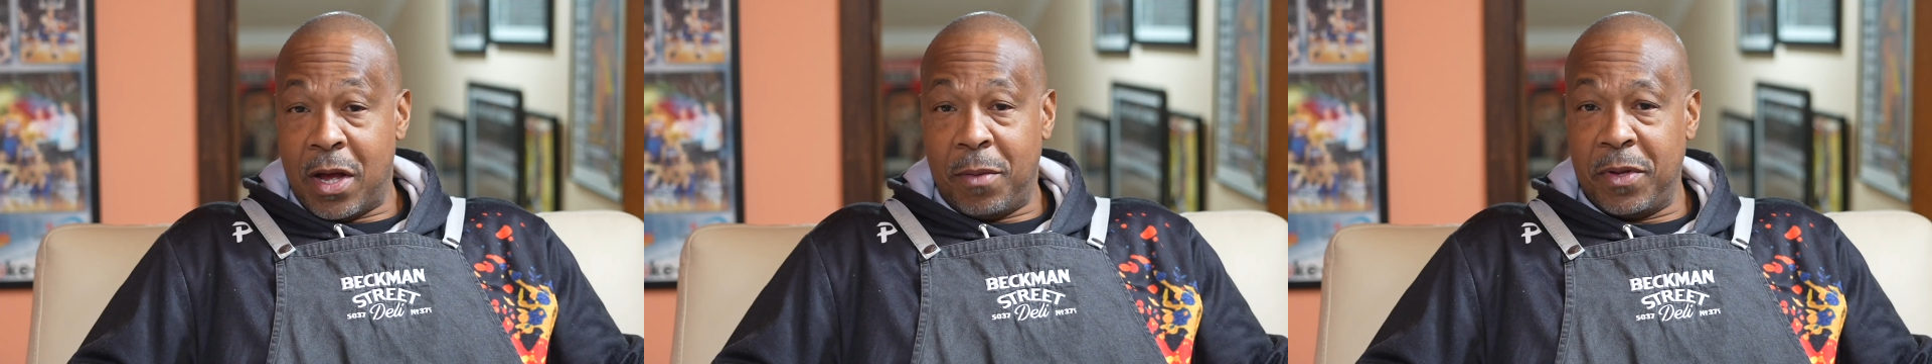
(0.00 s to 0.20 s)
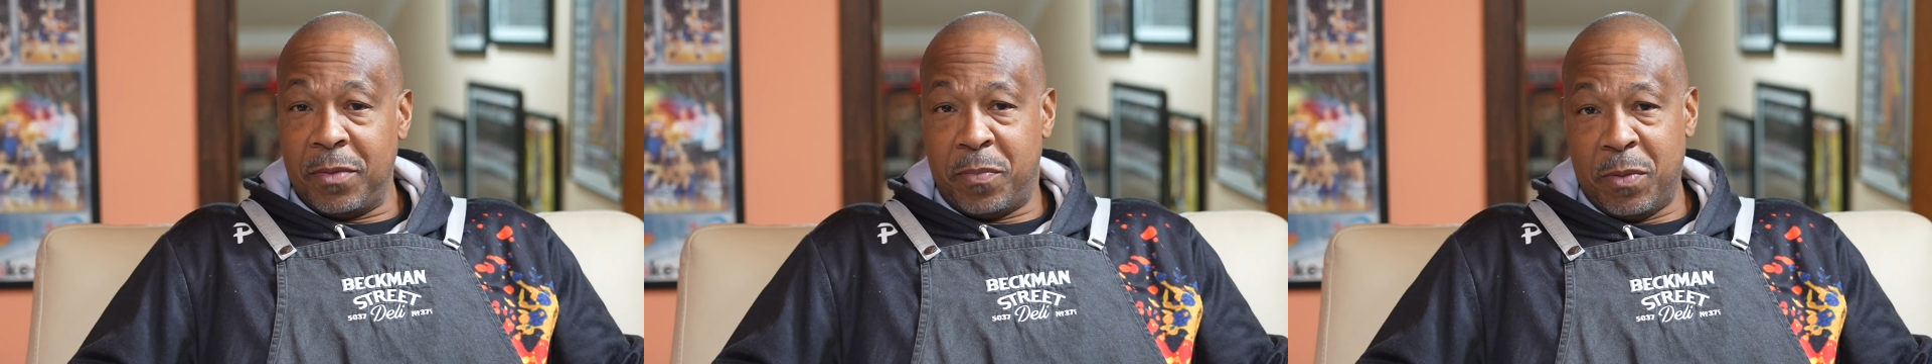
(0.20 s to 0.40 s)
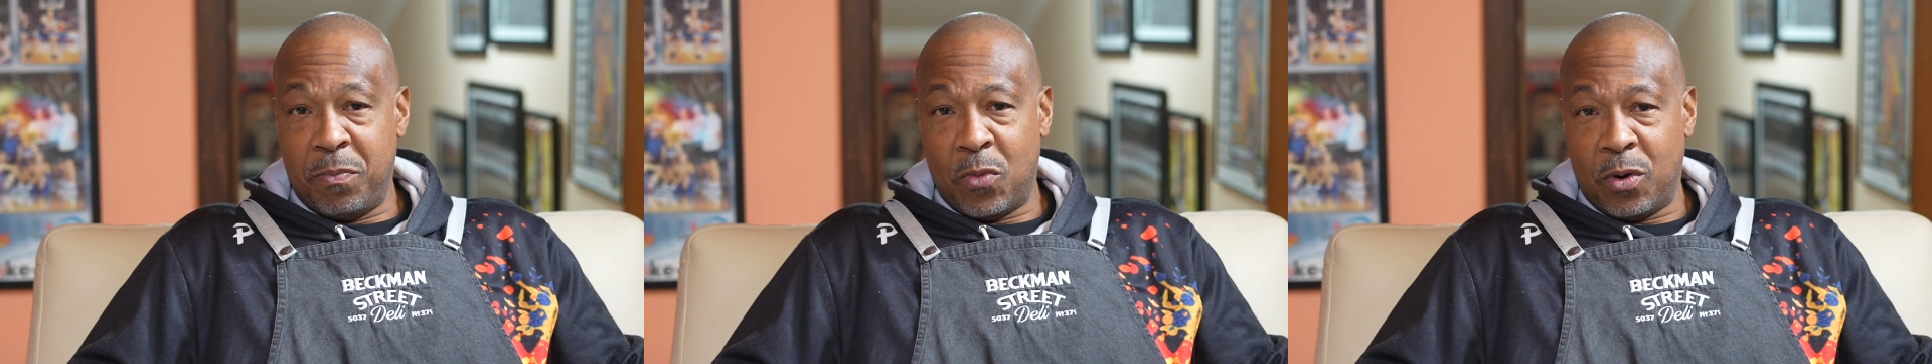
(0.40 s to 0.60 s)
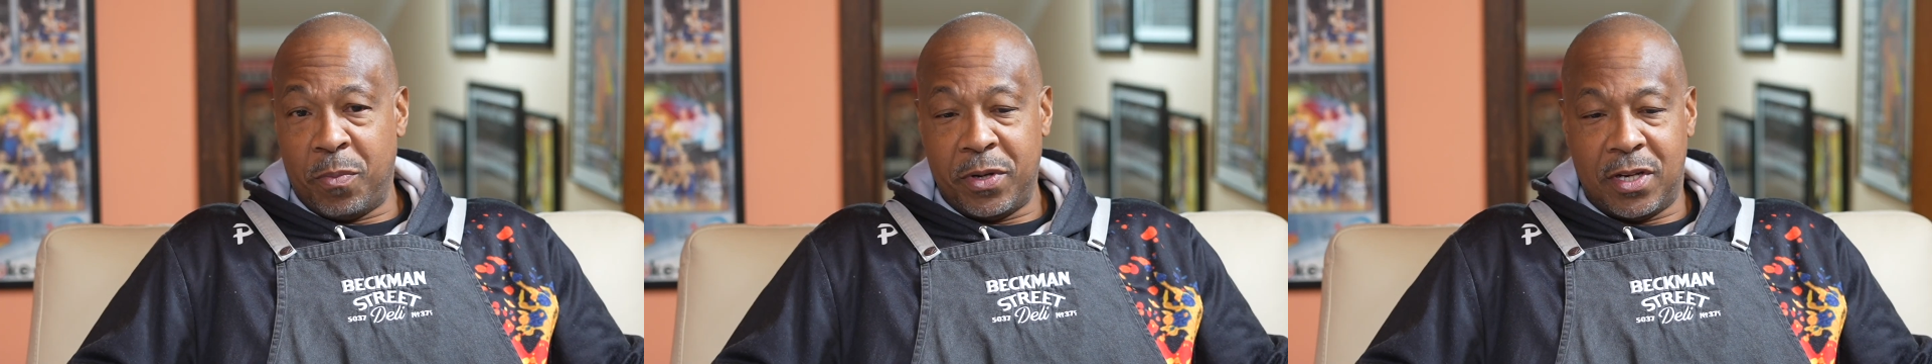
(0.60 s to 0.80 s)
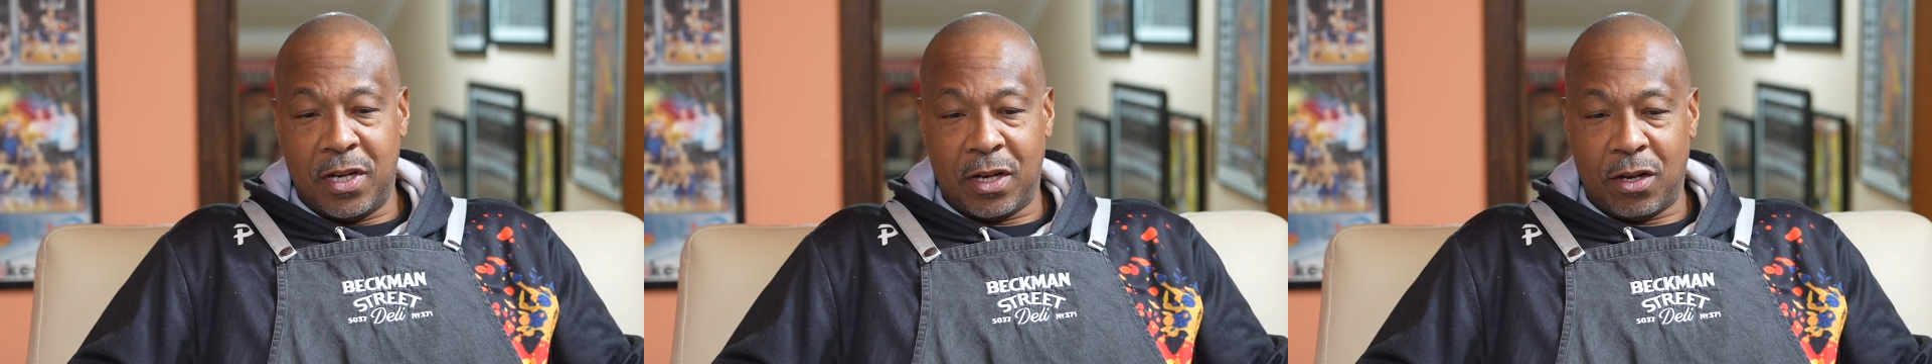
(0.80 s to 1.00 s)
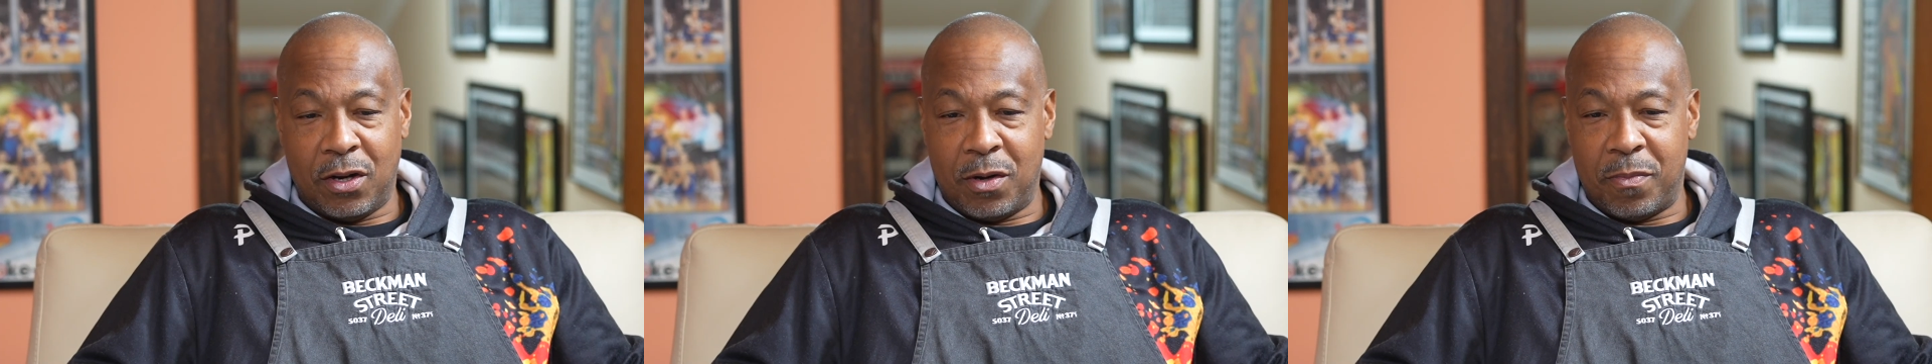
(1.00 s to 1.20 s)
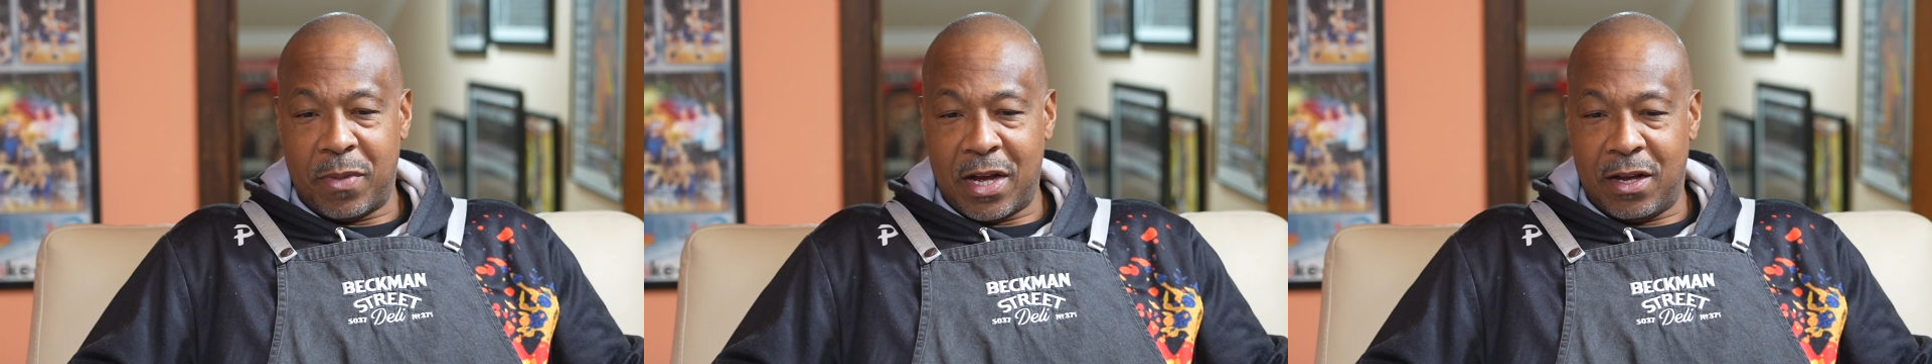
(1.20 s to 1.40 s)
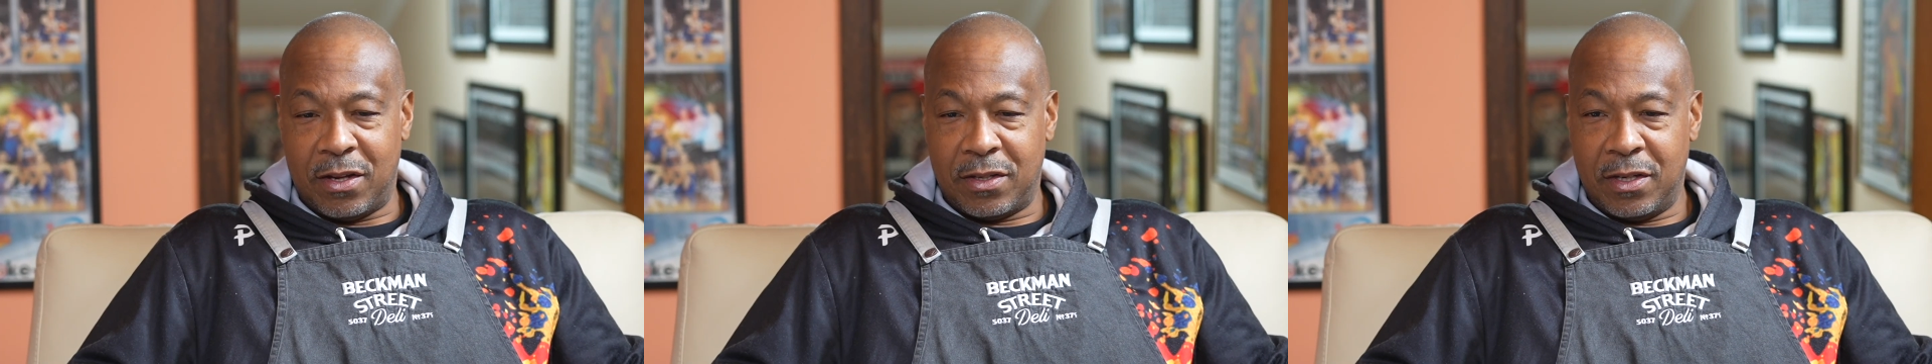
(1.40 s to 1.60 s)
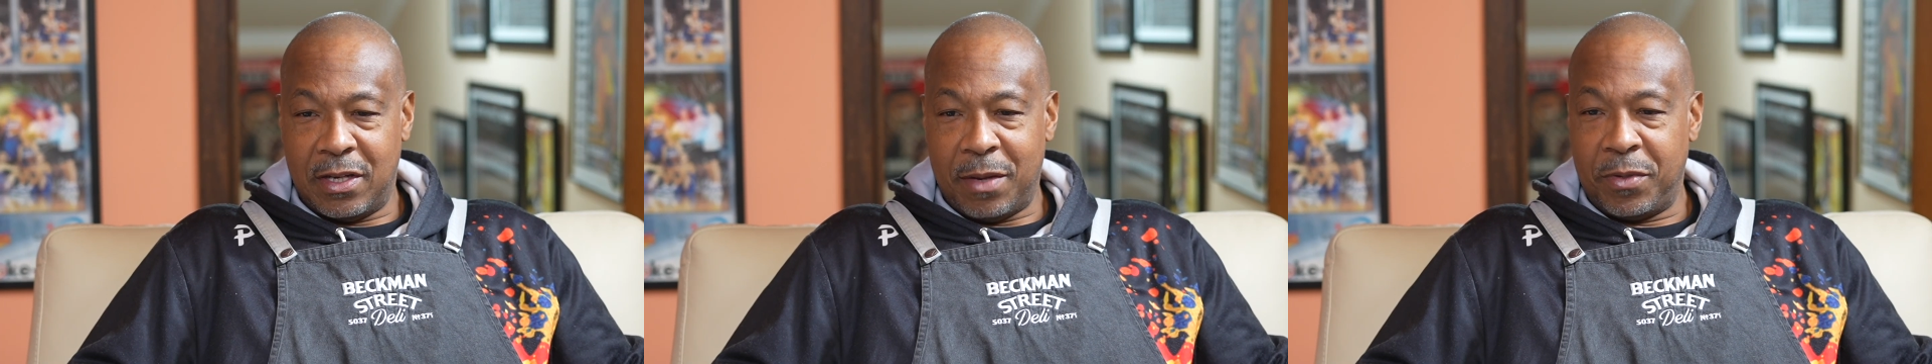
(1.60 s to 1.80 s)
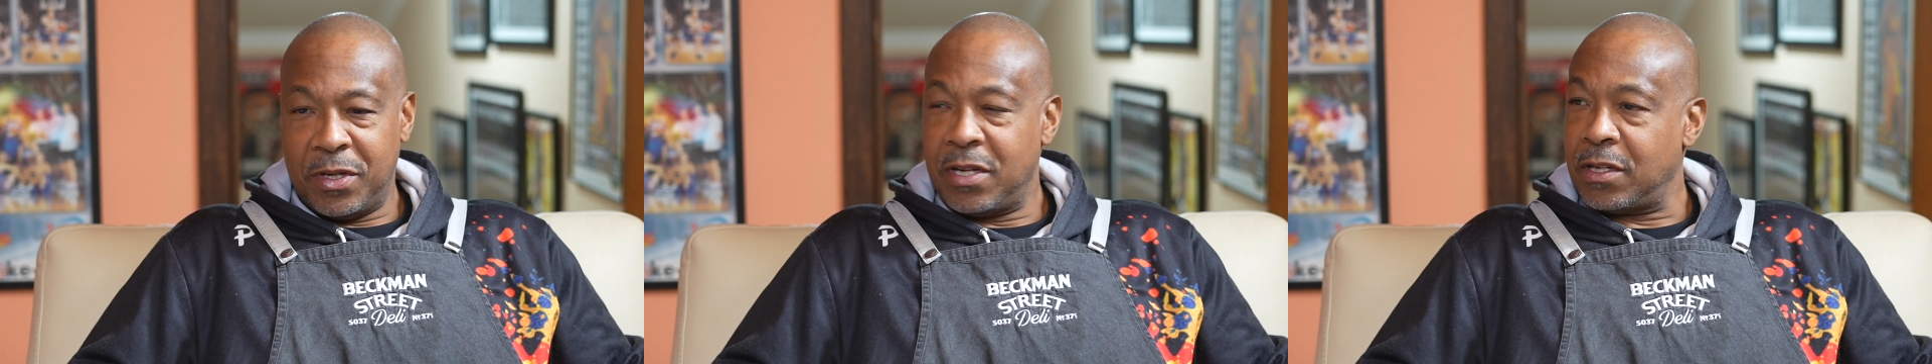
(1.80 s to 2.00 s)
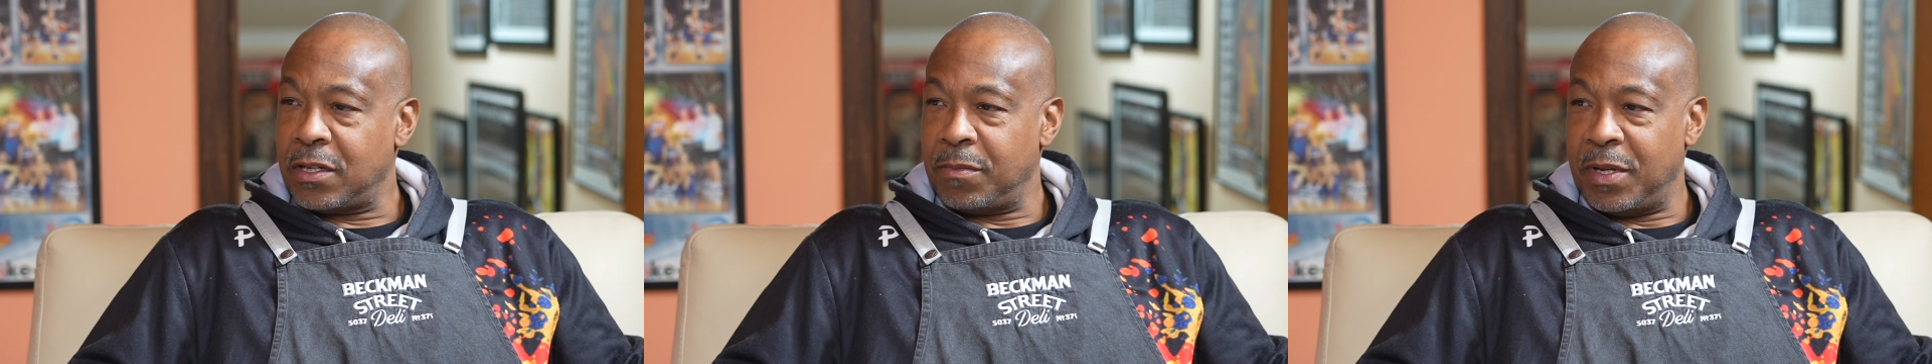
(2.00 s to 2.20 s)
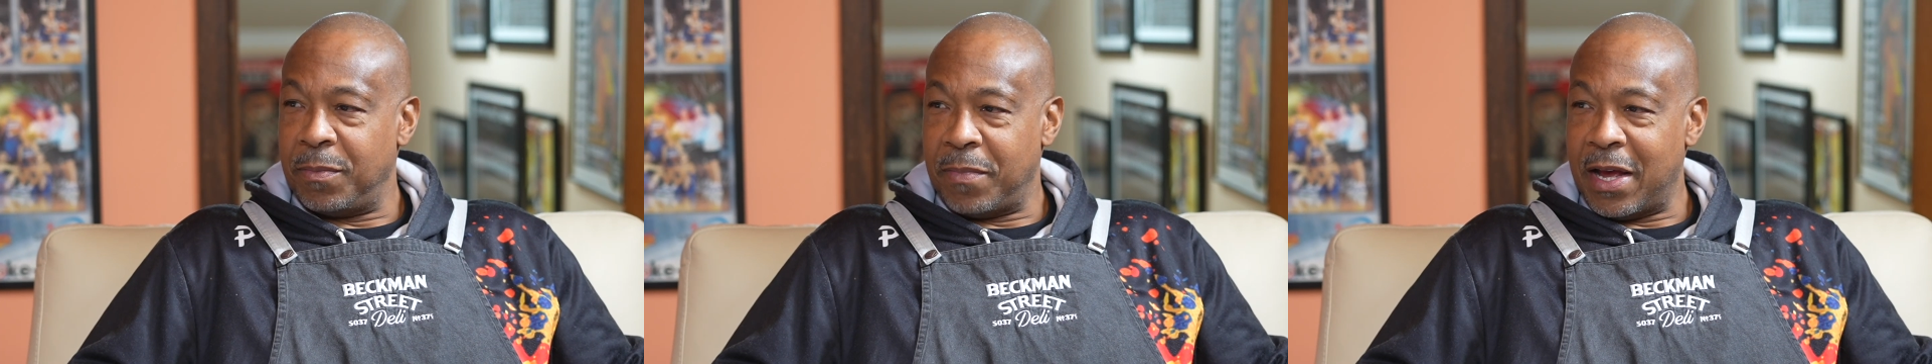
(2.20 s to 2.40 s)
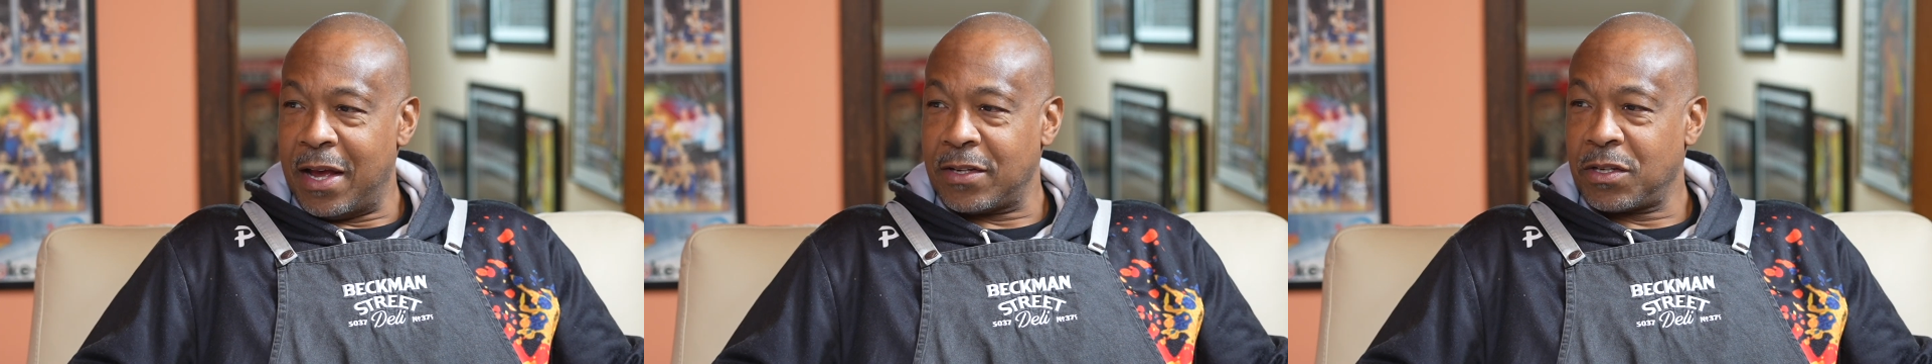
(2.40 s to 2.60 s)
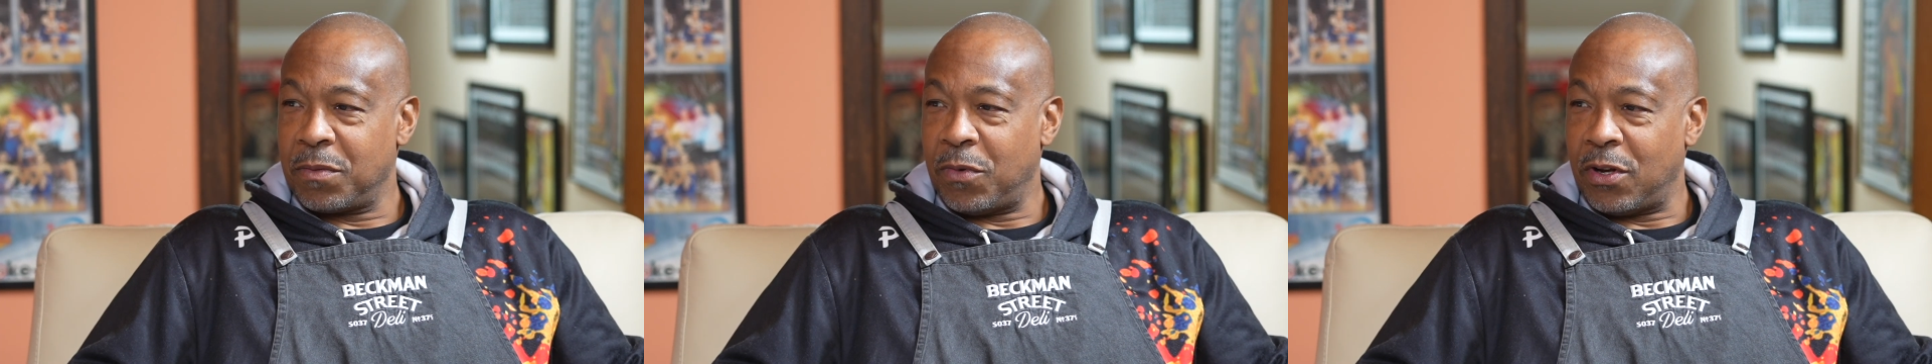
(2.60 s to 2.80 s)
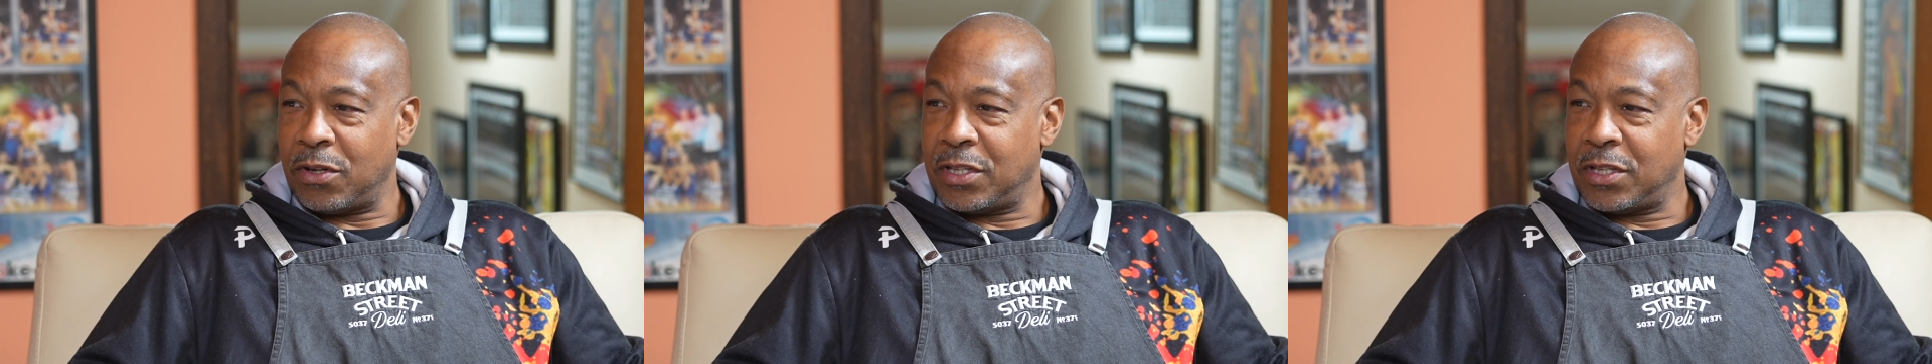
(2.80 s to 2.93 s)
going to be more particular about nepotism in basketball,